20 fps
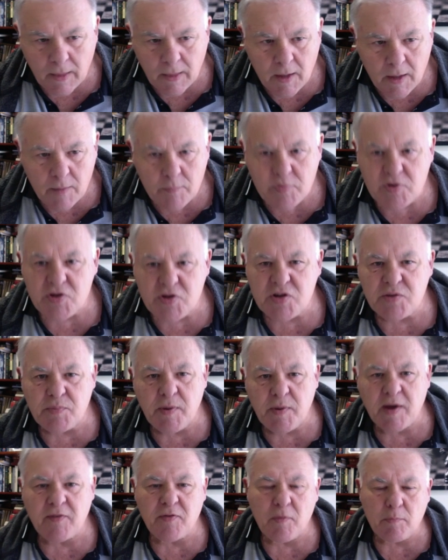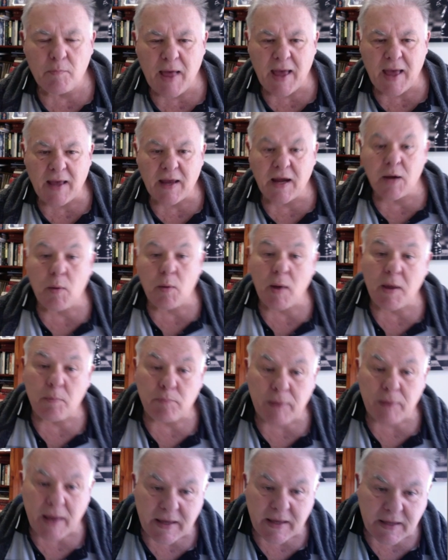Position's better for Black. Anyway, he
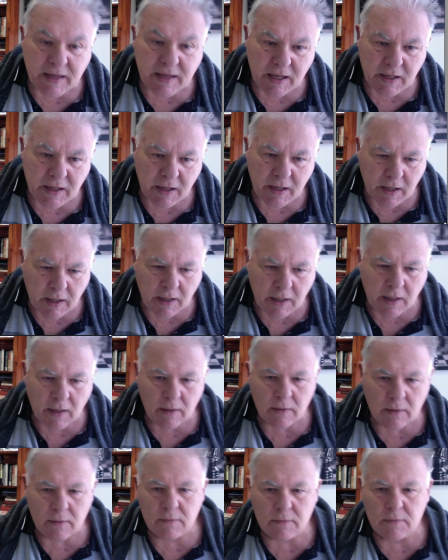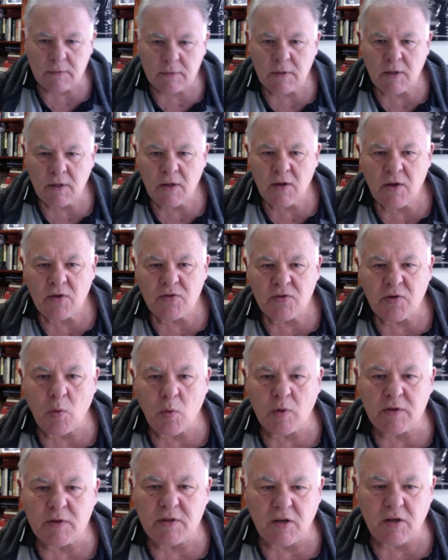played king here. So
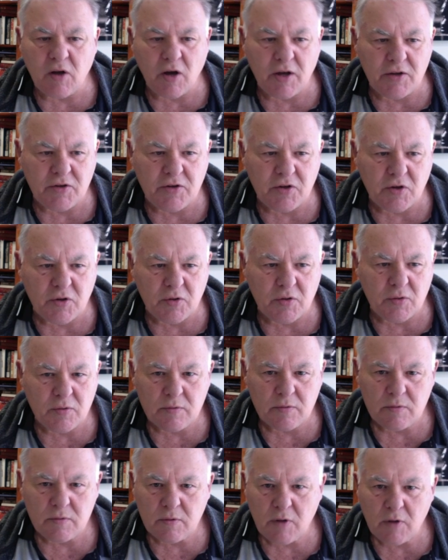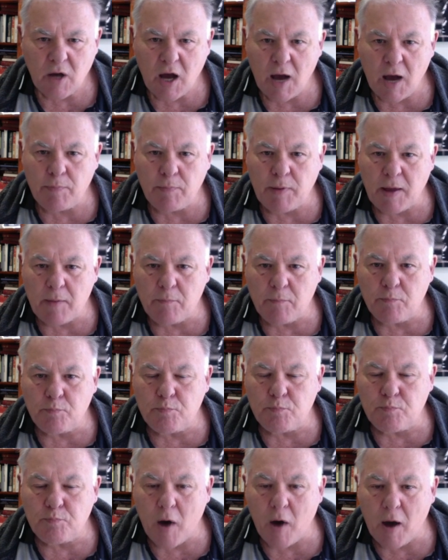what did I do? I
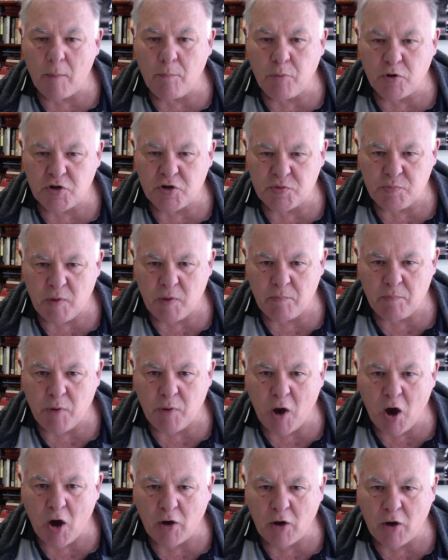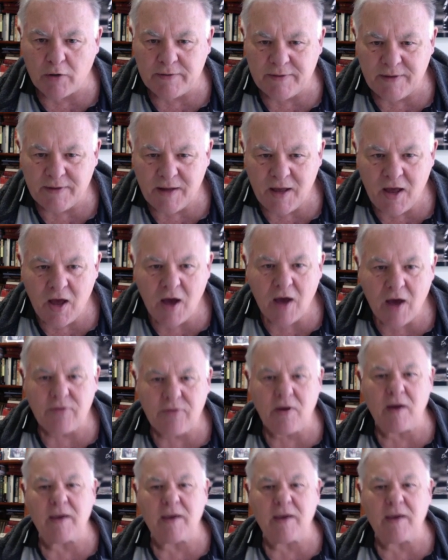pushed my pawn. I thought I'm